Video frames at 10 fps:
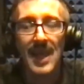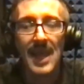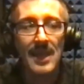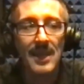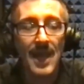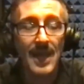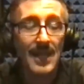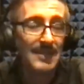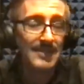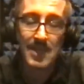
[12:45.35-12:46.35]
And I
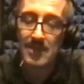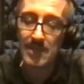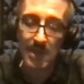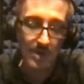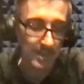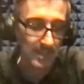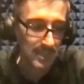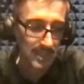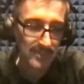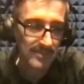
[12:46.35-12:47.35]
got to tell you, though,
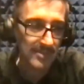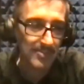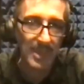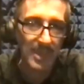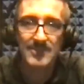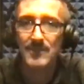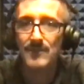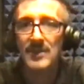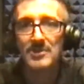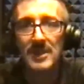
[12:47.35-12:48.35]
it is the best
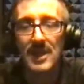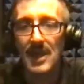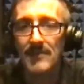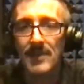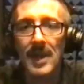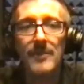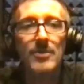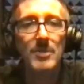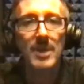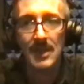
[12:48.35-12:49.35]
investment I have
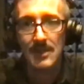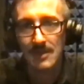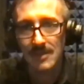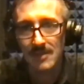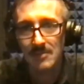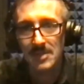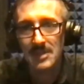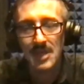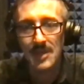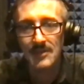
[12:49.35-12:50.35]
ever made,
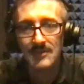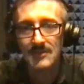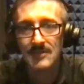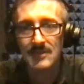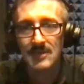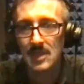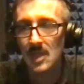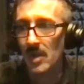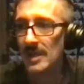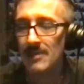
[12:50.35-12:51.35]
because, you
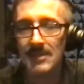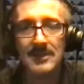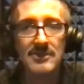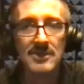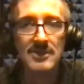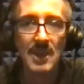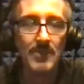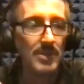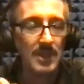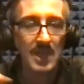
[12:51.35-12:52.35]
know, it can be
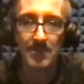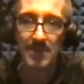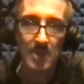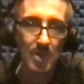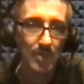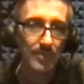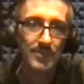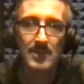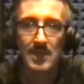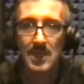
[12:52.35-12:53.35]
disassembled and it can be moved.